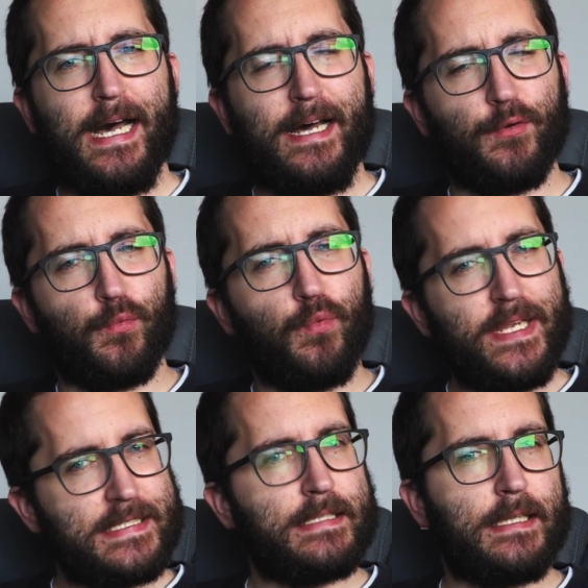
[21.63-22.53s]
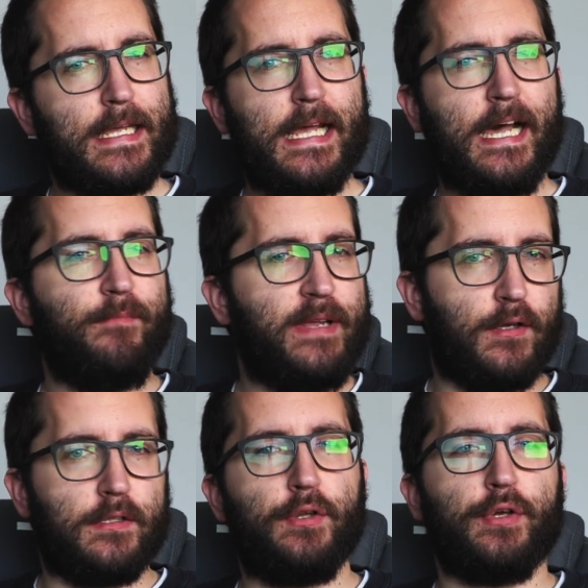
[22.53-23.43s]
And recently I've been
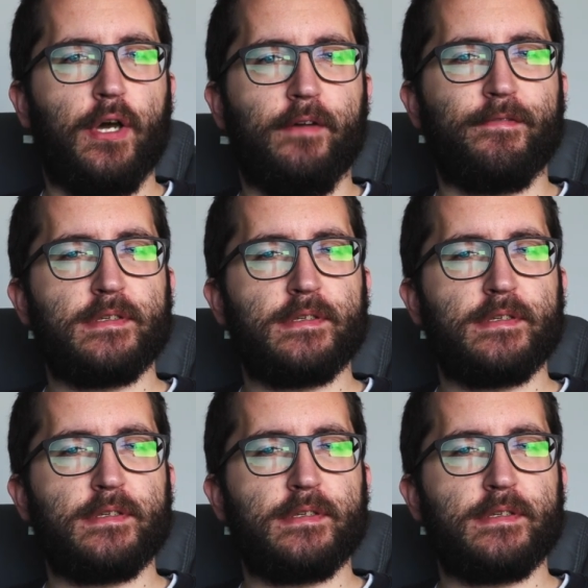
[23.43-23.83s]
on the lookout